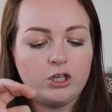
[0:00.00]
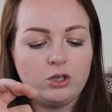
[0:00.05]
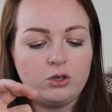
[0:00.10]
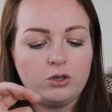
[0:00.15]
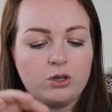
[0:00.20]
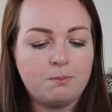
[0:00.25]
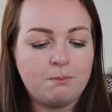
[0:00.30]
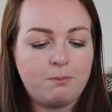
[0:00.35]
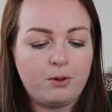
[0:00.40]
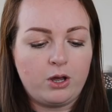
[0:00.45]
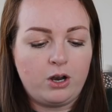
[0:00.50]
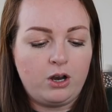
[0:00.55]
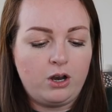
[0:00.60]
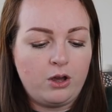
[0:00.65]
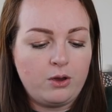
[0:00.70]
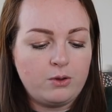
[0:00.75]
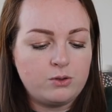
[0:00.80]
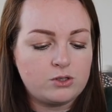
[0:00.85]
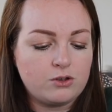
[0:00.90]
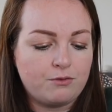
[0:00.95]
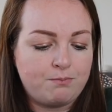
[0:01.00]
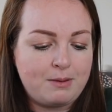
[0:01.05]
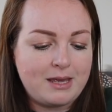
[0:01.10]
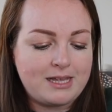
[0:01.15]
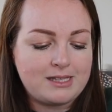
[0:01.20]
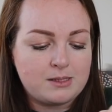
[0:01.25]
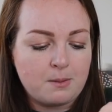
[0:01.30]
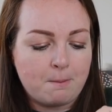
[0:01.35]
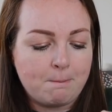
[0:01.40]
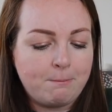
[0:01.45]
you can put loads of
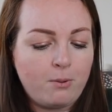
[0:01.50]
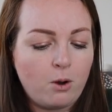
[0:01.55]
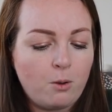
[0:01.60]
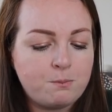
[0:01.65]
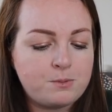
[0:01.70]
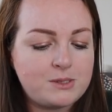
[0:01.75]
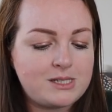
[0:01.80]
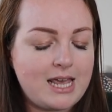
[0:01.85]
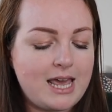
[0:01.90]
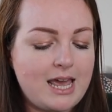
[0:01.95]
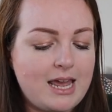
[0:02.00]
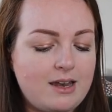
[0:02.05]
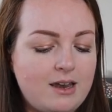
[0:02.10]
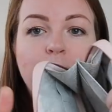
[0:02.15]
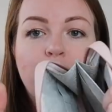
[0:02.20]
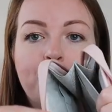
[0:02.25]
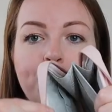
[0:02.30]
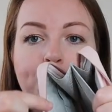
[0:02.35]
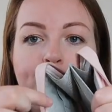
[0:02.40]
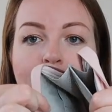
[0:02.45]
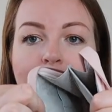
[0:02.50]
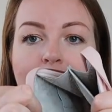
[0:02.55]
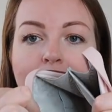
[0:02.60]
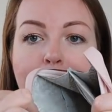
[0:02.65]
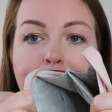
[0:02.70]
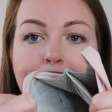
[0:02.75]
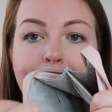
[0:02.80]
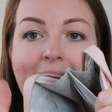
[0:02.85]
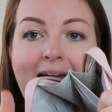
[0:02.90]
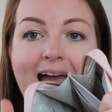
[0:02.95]
bits and bobs in. You can put
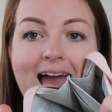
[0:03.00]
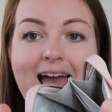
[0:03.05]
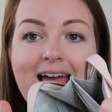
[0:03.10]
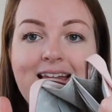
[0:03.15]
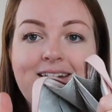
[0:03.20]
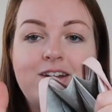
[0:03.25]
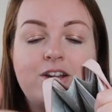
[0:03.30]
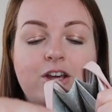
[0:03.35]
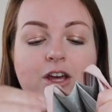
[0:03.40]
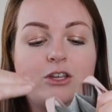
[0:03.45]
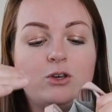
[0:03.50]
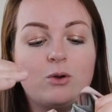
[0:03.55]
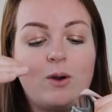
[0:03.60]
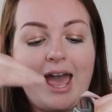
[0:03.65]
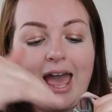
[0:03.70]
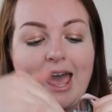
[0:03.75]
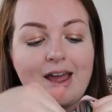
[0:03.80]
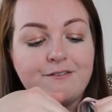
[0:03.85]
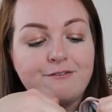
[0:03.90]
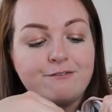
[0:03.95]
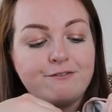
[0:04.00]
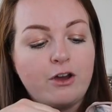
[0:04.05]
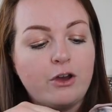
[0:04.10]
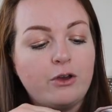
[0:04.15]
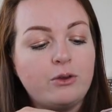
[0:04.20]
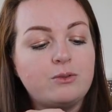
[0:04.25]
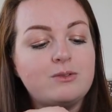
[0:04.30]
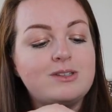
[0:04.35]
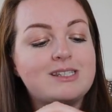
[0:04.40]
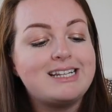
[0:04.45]
a pen, your
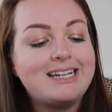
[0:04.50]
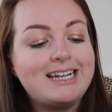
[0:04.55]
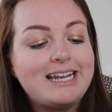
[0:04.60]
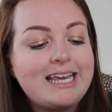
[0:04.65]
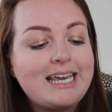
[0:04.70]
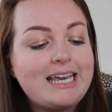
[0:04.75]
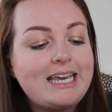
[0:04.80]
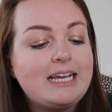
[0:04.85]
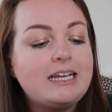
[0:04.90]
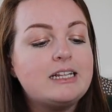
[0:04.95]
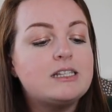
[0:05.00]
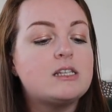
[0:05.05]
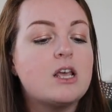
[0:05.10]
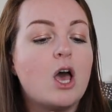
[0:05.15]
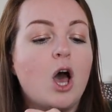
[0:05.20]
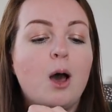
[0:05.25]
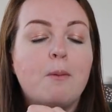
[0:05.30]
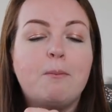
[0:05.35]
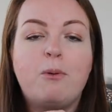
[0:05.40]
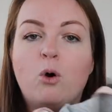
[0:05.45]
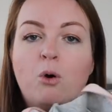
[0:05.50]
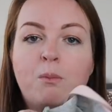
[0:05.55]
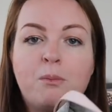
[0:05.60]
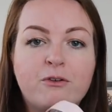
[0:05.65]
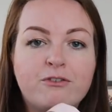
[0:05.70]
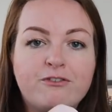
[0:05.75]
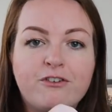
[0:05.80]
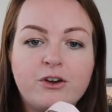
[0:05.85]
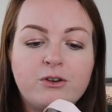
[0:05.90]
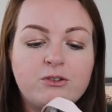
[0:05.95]
headphones, leads,
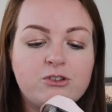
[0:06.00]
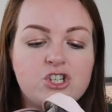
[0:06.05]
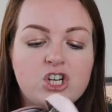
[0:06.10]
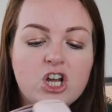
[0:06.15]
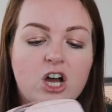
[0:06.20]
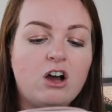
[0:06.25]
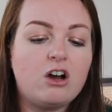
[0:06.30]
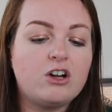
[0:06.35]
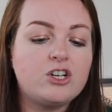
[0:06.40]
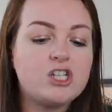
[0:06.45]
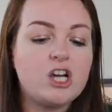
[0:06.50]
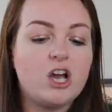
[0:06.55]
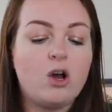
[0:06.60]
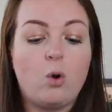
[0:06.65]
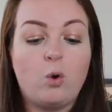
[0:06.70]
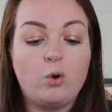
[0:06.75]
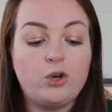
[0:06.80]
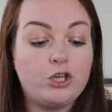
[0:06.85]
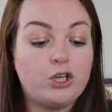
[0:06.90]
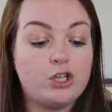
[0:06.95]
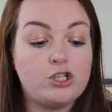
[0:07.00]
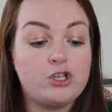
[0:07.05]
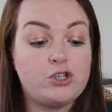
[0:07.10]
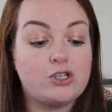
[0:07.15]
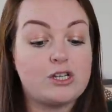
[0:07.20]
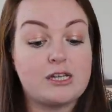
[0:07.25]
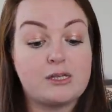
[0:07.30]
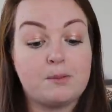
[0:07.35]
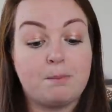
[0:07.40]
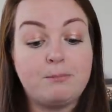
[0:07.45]
portable phone charger, or you could
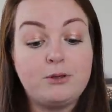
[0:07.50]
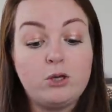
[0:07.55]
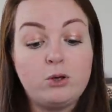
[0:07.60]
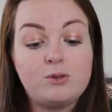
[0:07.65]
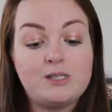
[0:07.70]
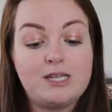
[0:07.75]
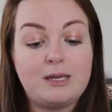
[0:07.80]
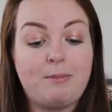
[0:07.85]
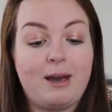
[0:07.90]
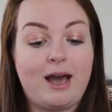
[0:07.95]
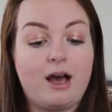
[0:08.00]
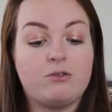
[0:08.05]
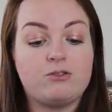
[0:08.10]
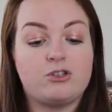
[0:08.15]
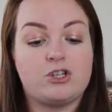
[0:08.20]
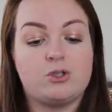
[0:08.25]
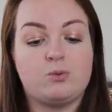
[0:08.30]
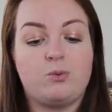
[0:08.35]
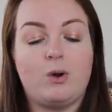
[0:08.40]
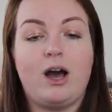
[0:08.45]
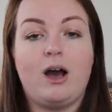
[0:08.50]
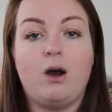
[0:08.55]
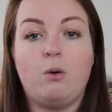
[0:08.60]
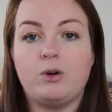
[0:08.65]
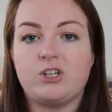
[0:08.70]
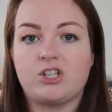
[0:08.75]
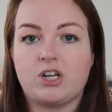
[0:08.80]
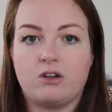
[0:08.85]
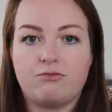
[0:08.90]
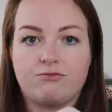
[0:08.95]
use it as a beauty pouch as well,
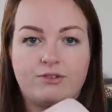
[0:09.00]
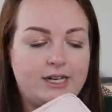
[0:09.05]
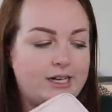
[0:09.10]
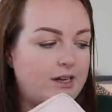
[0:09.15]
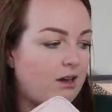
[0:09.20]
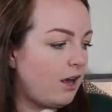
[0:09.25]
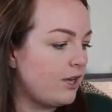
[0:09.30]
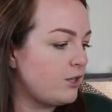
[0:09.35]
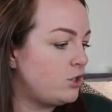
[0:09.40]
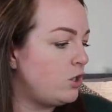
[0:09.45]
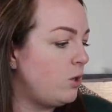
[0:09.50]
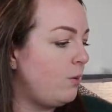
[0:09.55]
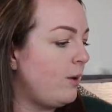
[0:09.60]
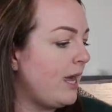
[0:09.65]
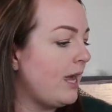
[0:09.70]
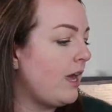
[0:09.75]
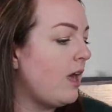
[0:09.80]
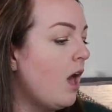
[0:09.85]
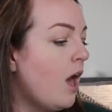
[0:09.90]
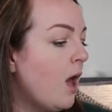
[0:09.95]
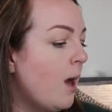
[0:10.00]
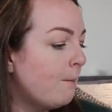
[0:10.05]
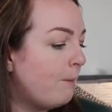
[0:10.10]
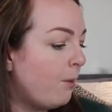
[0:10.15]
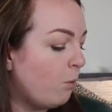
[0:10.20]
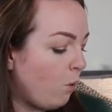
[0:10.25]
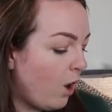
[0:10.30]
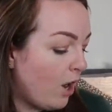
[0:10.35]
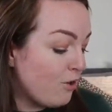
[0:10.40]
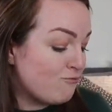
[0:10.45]
which I really like doing.
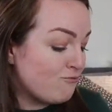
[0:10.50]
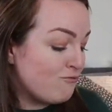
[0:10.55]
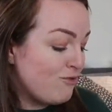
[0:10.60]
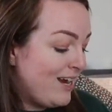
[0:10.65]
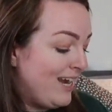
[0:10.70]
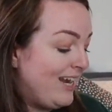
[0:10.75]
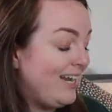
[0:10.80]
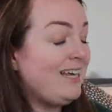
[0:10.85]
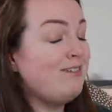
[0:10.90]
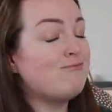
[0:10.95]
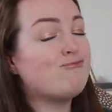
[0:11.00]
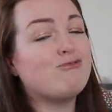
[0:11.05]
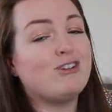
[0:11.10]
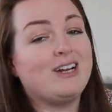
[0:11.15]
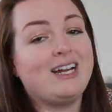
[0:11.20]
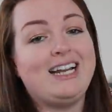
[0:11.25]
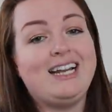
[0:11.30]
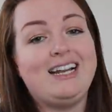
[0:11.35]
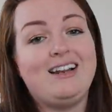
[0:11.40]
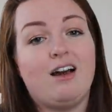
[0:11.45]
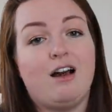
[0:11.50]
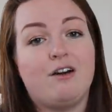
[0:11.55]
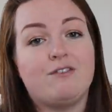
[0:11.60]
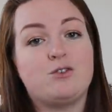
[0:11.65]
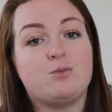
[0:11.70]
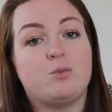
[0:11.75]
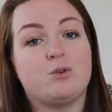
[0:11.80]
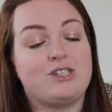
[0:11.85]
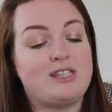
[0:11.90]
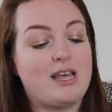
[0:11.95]
But what I really, really
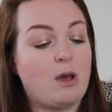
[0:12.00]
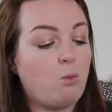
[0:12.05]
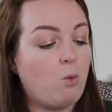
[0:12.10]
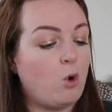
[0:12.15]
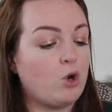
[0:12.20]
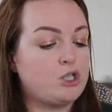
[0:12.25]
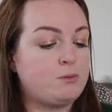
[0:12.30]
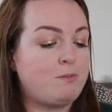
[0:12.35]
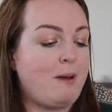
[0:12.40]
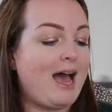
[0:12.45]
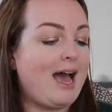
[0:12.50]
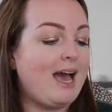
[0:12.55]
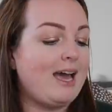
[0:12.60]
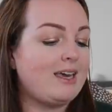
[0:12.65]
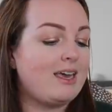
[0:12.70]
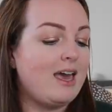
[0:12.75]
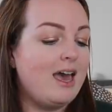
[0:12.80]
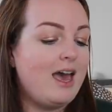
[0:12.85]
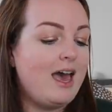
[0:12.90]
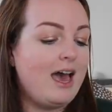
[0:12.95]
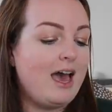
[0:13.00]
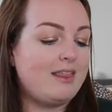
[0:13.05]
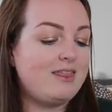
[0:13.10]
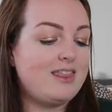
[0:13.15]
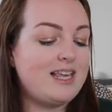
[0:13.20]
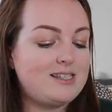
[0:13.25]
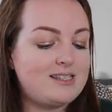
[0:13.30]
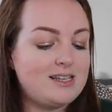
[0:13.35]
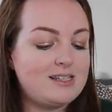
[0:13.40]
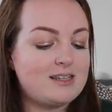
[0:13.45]
loved was their wash bag.
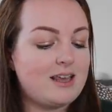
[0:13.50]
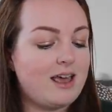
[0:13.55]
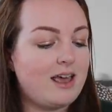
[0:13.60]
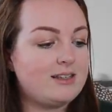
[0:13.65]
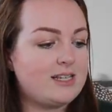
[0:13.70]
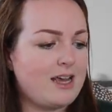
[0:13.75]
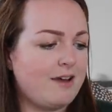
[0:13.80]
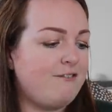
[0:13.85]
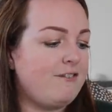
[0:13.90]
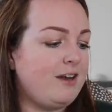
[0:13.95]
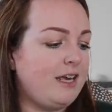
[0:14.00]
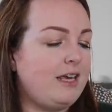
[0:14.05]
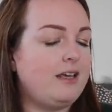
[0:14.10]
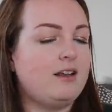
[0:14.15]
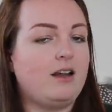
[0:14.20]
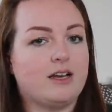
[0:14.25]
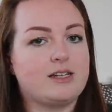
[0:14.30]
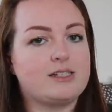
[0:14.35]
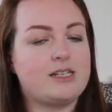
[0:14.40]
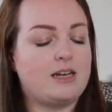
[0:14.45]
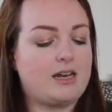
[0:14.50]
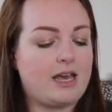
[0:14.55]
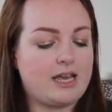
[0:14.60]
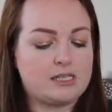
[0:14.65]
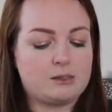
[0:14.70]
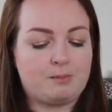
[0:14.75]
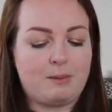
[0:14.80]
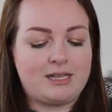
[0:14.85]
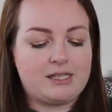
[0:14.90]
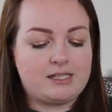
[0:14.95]
This is definitely, like I said,
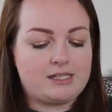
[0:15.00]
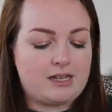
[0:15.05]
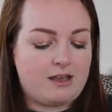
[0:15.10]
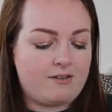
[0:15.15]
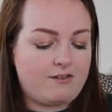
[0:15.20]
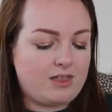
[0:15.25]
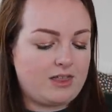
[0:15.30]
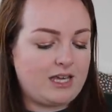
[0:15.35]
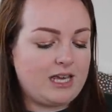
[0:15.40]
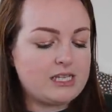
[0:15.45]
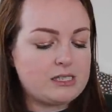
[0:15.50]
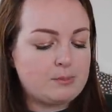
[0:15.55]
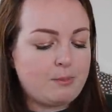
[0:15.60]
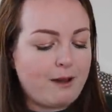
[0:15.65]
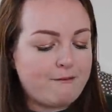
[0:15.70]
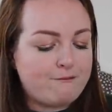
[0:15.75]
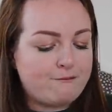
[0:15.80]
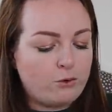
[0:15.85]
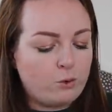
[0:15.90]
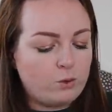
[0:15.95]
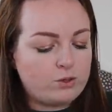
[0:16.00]
expensive. I think it's about